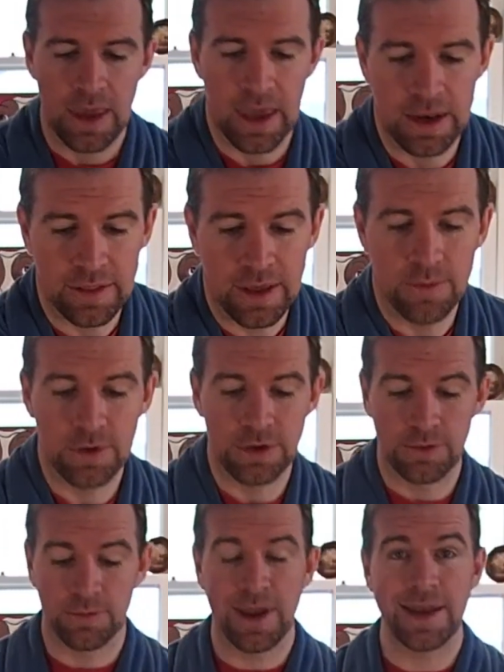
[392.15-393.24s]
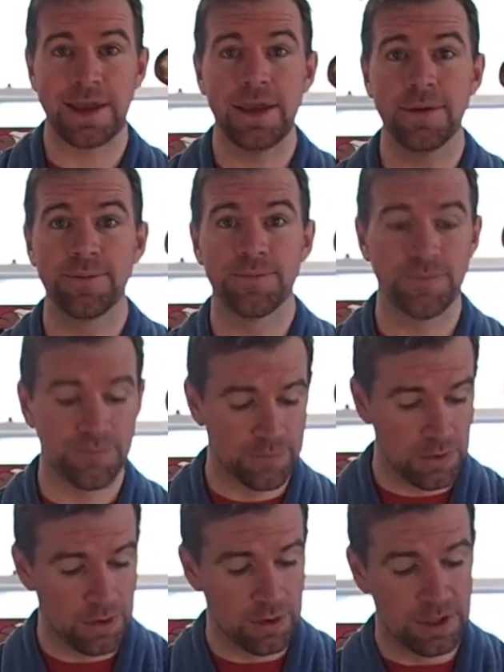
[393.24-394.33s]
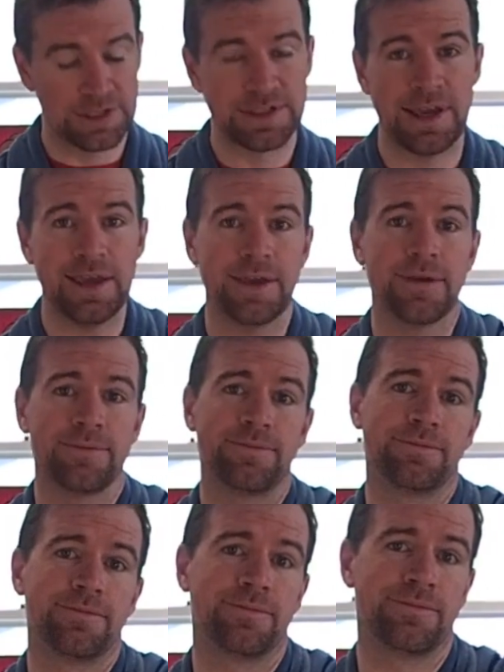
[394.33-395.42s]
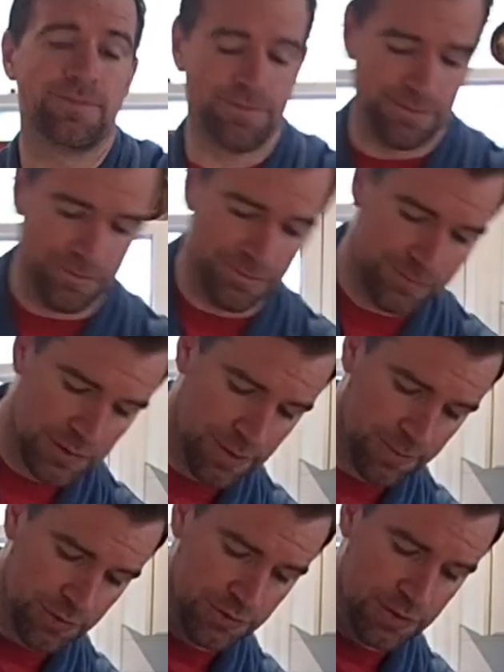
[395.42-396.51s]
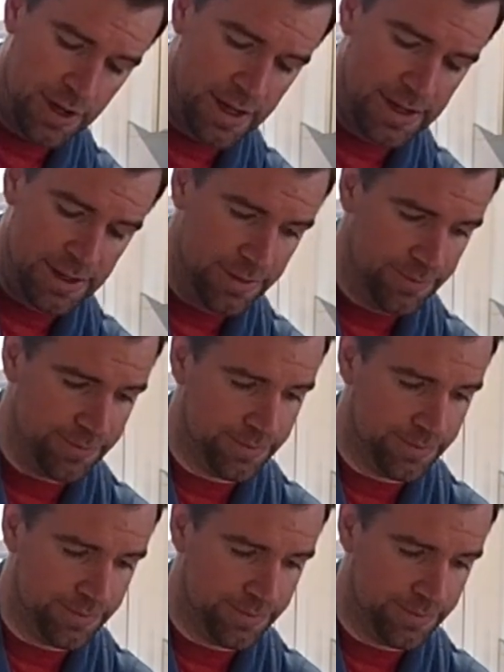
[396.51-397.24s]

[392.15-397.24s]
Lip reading: And then when you're ready, you're going to dump your dry in,